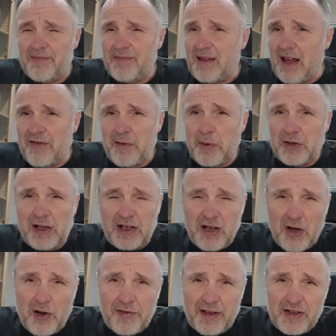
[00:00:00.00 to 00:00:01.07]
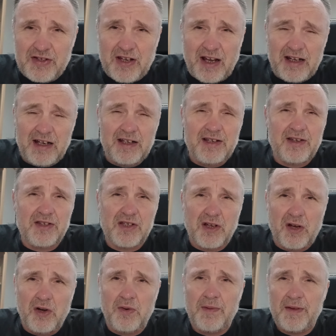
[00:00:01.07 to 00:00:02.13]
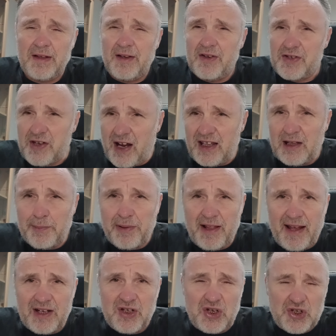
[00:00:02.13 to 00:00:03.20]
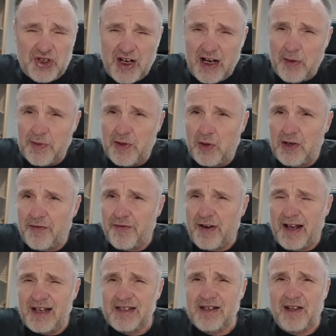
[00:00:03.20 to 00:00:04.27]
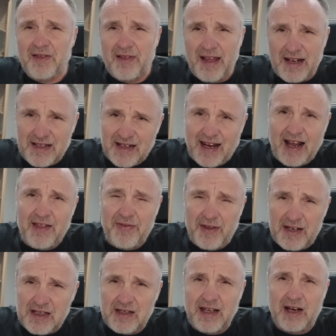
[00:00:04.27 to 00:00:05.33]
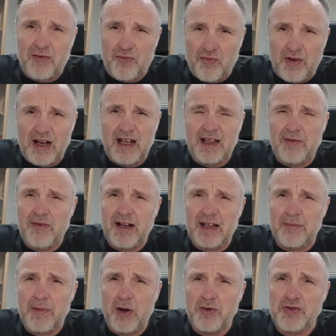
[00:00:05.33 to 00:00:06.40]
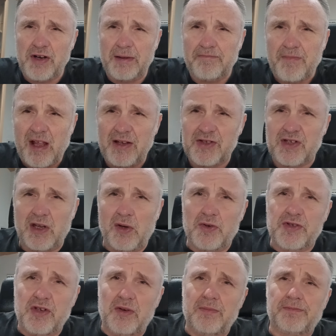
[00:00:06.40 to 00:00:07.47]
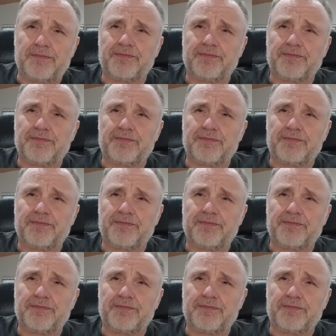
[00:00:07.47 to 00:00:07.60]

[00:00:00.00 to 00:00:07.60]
Everybody I know, I think, signed it. So sign the pledge, share it with all your friends, and let's get this thing really, really motoring. See you all soon.